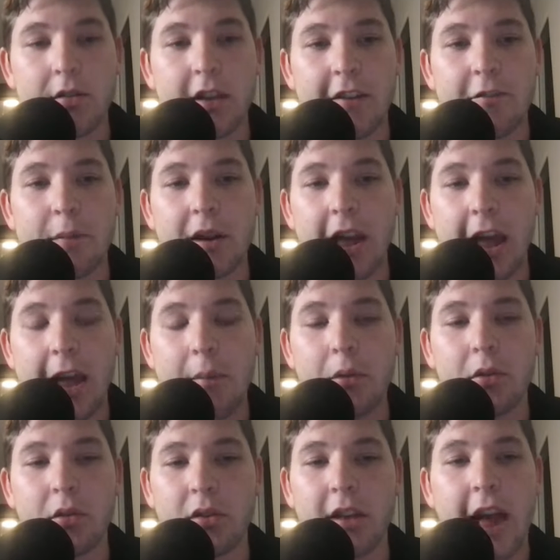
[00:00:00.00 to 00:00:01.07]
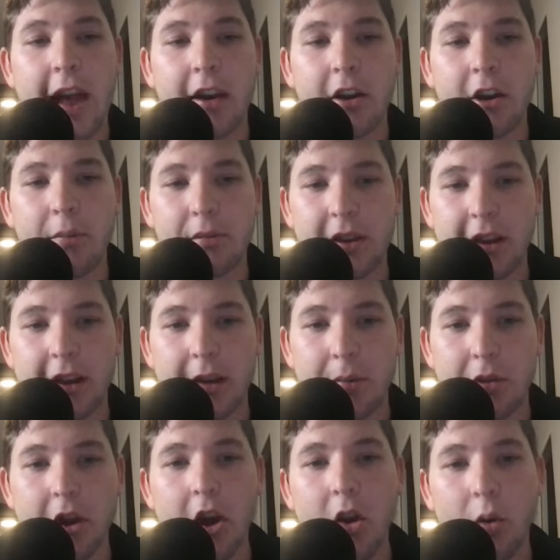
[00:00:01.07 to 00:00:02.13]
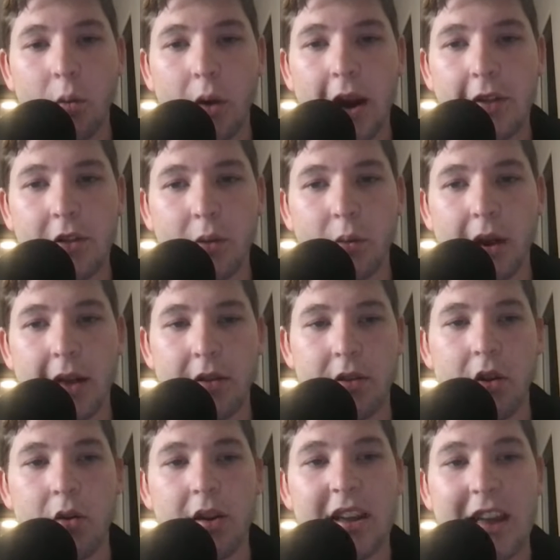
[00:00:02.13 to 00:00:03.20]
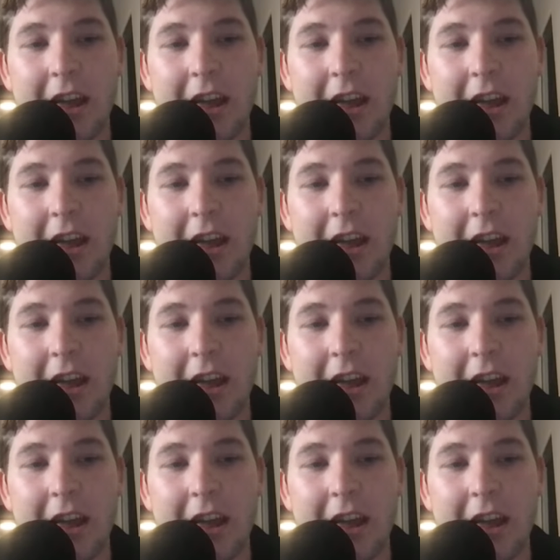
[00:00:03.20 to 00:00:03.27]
They've been able to stack up teams right at the red zone,